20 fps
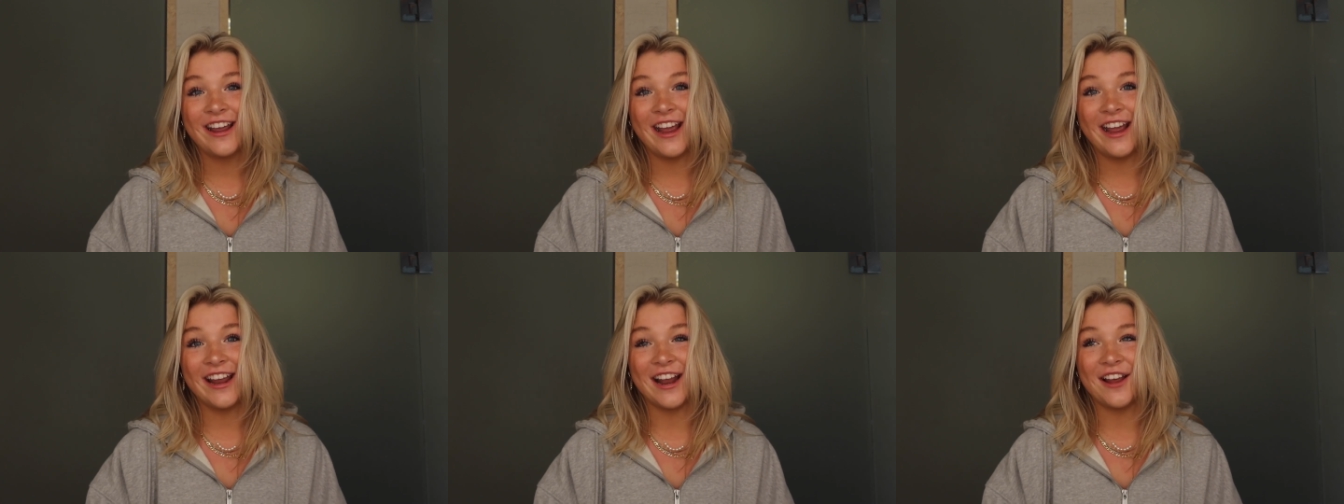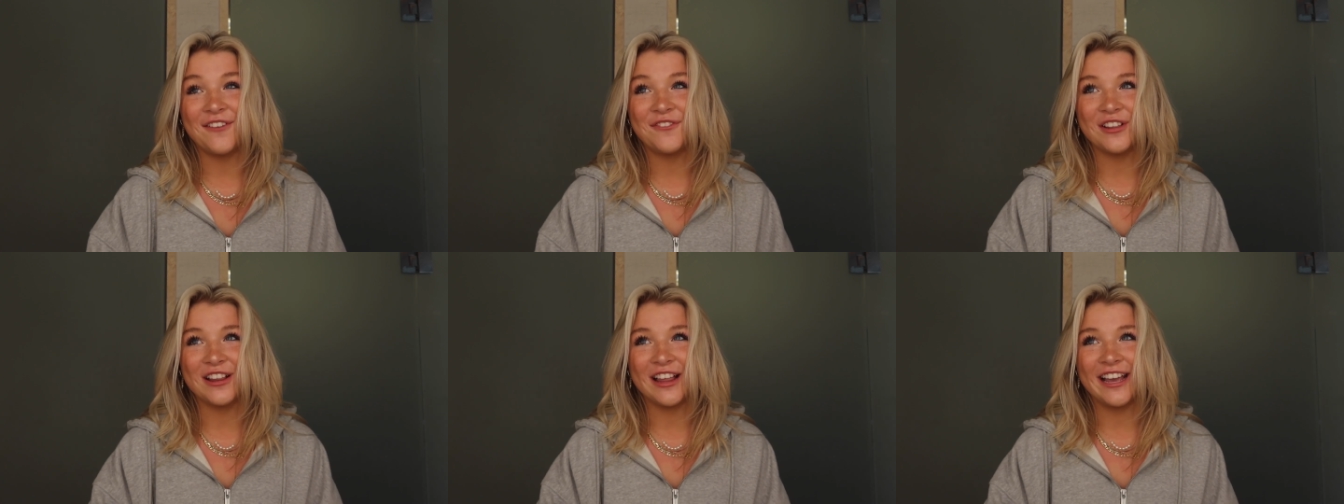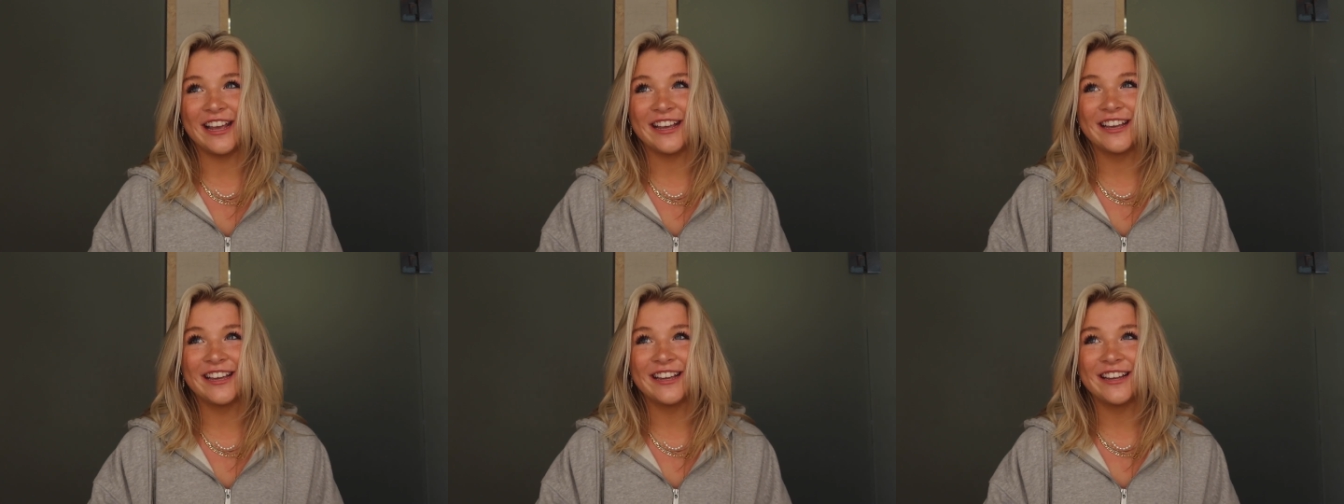And I feel
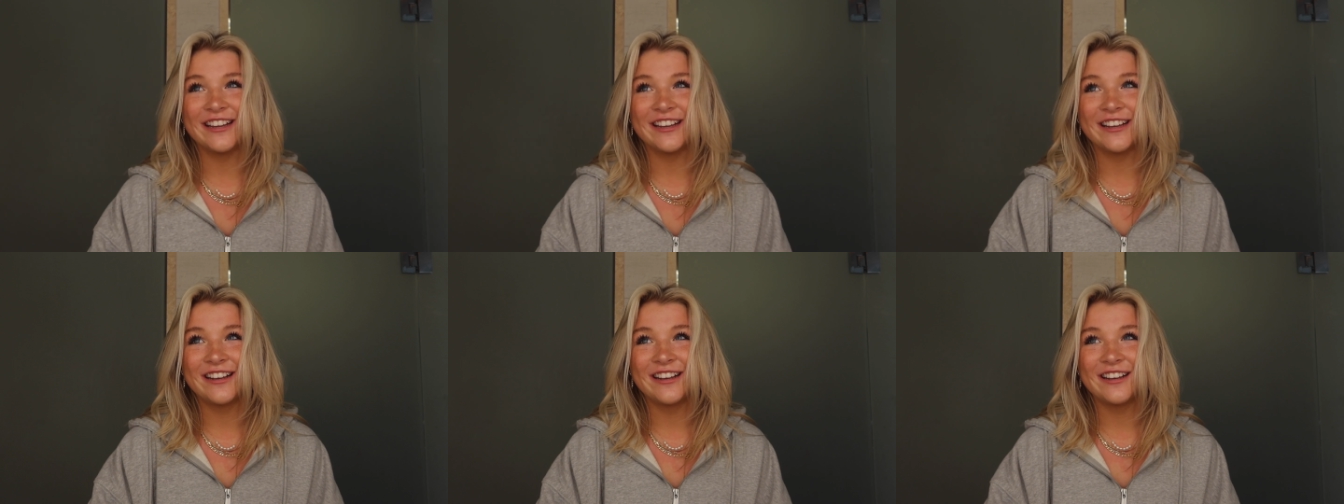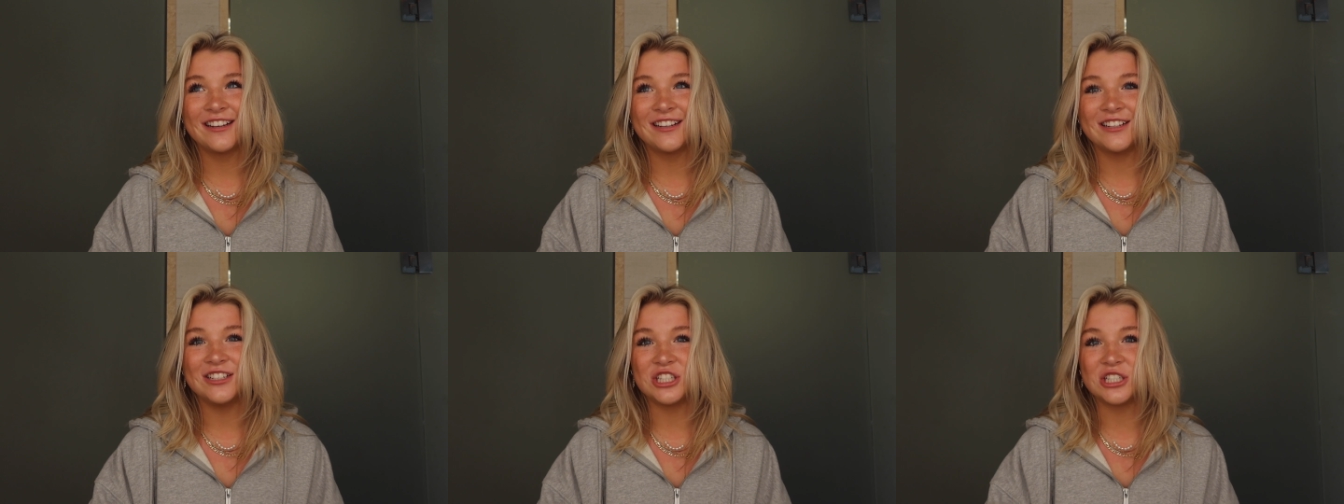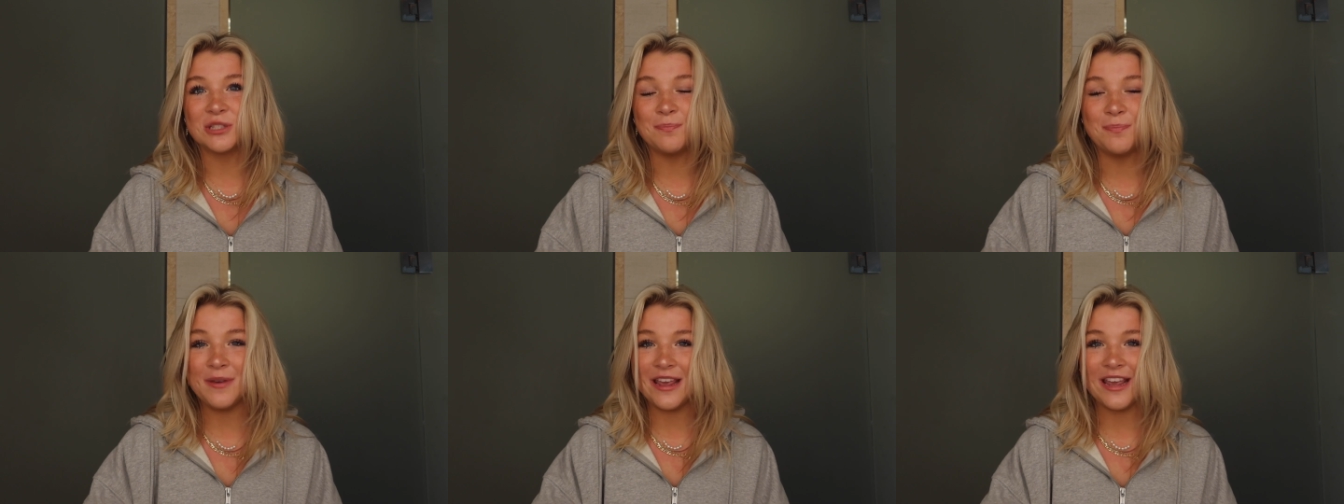like
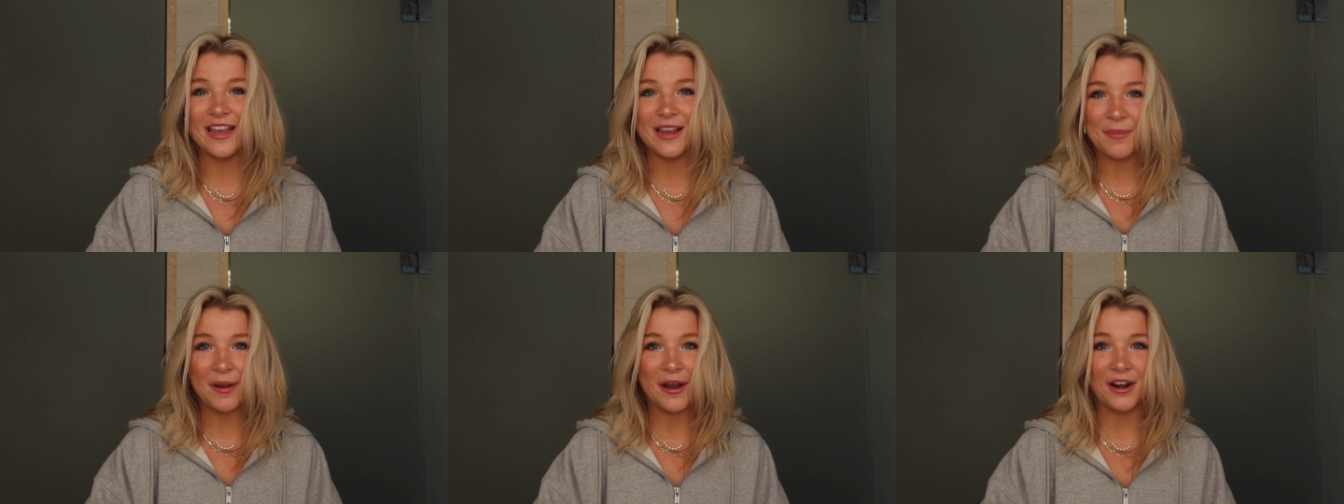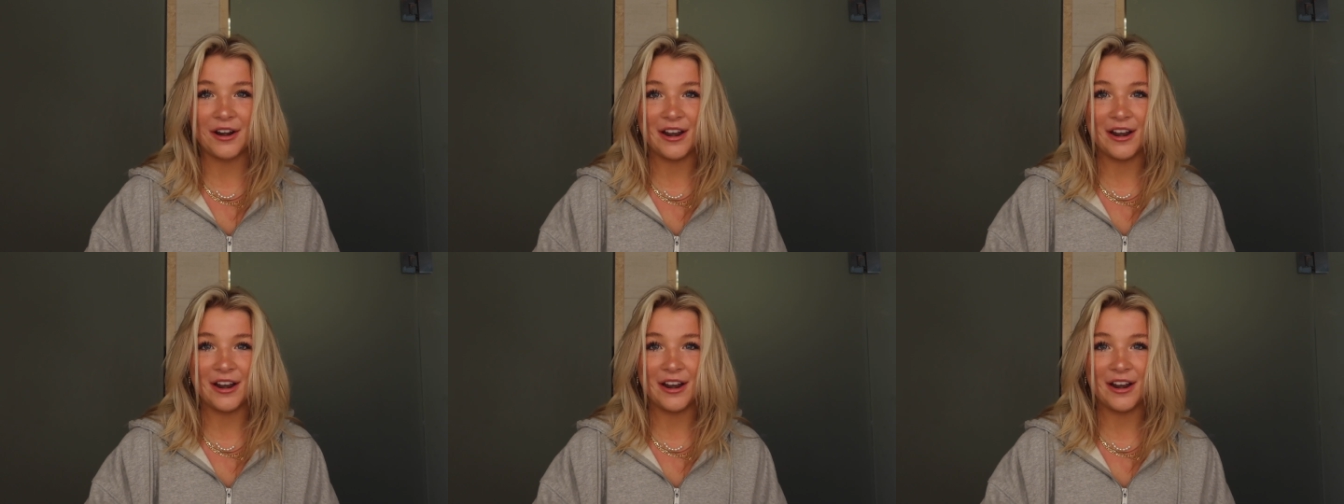just being